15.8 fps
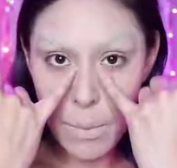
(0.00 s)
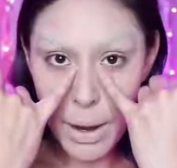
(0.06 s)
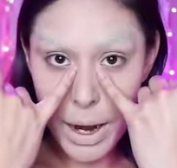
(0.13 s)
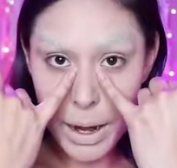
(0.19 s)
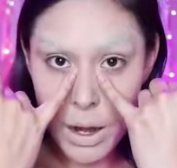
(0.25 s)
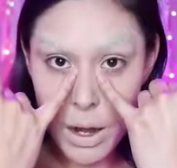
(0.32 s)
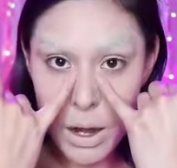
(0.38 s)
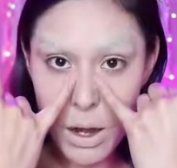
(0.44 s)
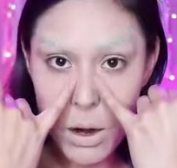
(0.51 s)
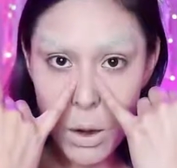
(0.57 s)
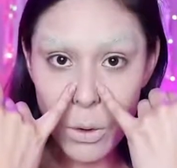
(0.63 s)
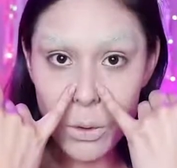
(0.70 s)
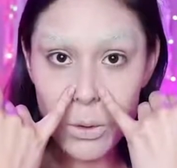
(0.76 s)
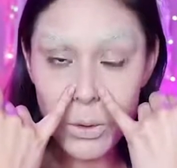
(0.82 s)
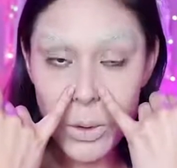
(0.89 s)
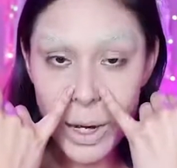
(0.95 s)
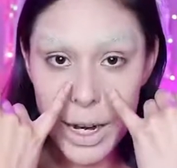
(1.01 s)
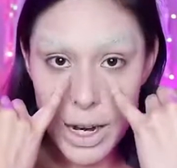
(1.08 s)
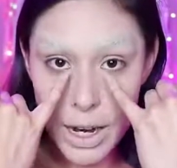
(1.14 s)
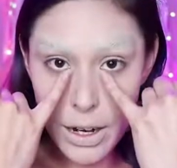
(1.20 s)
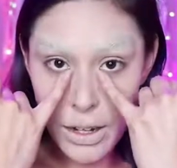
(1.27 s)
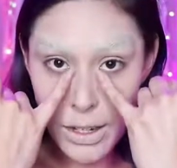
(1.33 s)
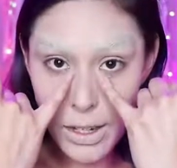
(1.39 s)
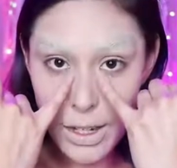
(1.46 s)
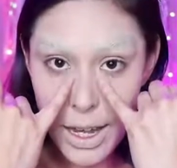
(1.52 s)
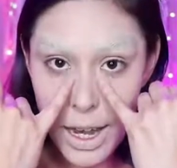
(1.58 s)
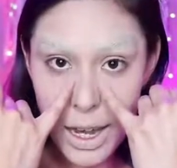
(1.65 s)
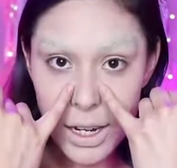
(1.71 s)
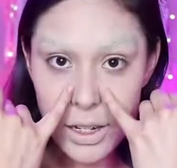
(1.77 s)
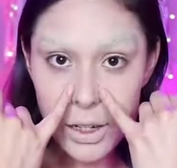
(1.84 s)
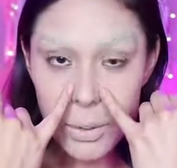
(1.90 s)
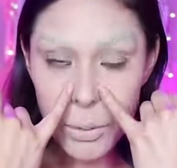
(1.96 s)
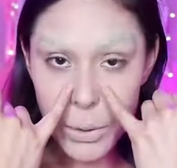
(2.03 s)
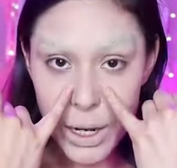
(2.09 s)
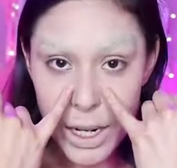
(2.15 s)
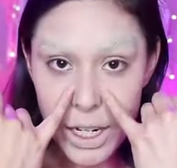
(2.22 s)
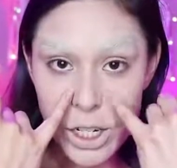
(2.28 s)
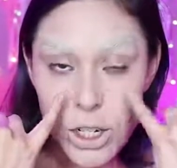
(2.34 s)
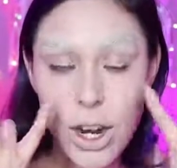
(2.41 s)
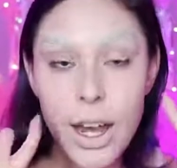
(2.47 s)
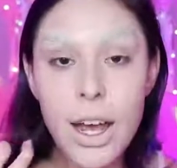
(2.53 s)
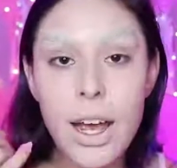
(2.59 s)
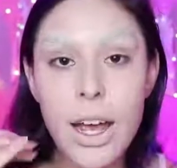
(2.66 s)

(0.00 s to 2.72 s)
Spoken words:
my nose right here, just the edge of the bridge.